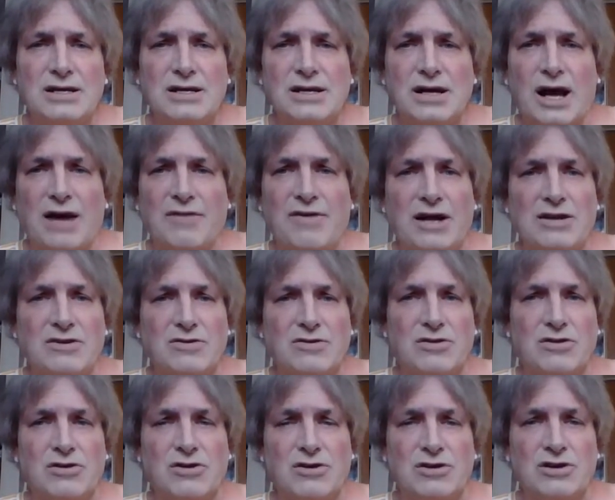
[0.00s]
I've had to
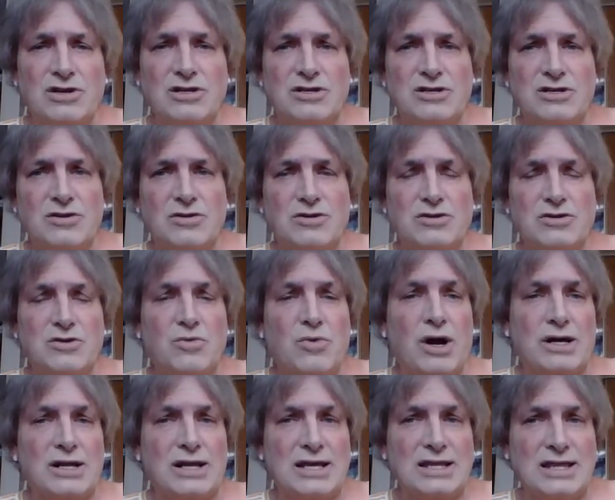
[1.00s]
learn to
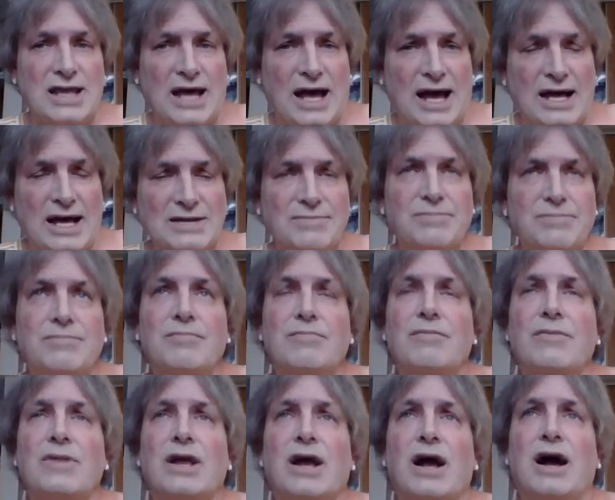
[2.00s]
walk like that,
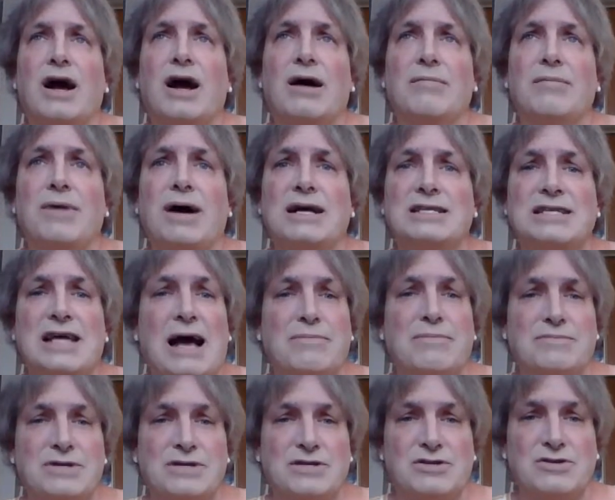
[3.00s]

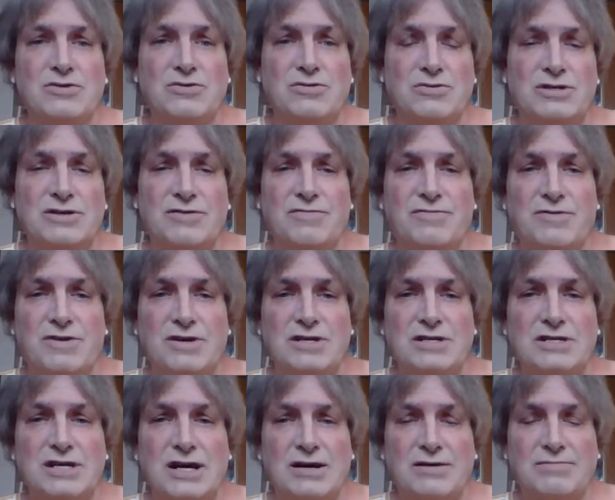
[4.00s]
adapt into different
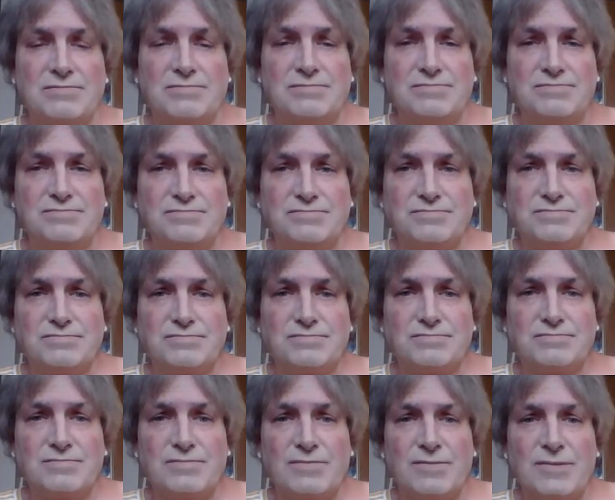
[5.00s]

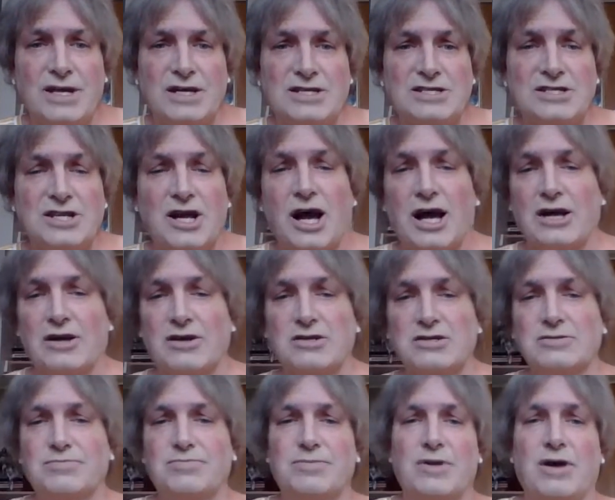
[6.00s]
styles,
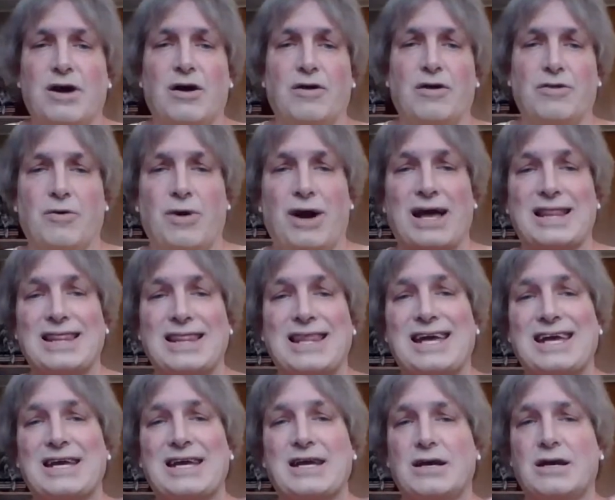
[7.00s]
although I
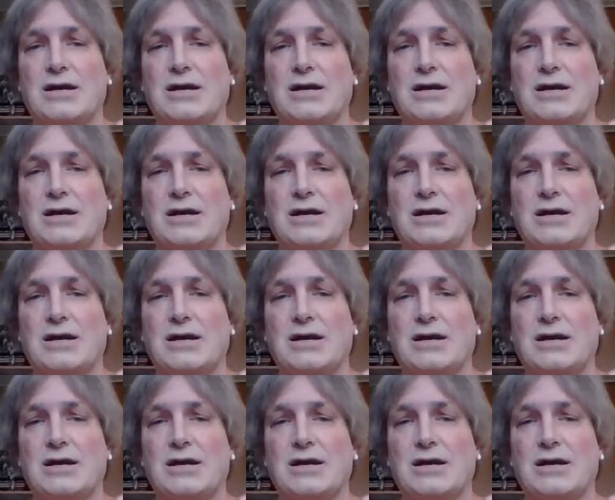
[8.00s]
like,